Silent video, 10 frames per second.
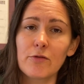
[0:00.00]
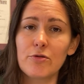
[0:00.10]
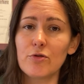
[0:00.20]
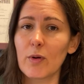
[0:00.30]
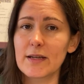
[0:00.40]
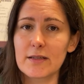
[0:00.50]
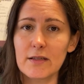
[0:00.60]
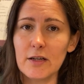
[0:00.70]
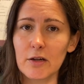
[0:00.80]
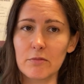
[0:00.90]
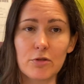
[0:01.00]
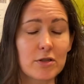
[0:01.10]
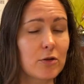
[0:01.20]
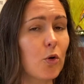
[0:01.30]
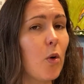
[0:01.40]
are due twice a year. You
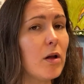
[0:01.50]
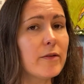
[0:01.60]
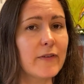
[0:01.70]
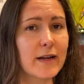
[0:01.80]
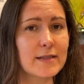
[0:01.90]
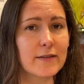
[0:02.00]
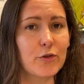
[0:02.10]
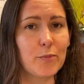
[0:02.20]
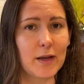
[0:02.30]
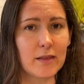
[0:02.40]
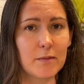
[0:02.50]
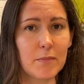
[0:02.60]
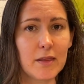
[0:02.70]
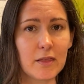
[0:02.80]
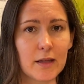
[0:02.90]
still qualify as if you paid them
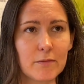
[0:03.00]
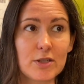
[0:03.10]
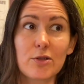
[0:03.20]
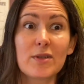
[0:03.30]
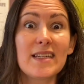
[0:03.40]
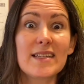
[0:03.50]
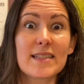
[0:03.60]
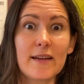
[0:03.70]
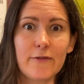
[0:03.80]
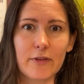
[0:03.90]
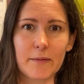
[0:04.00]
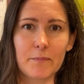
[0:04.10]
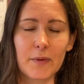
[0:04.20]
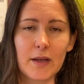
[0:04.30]
monthly. You still need to save for them.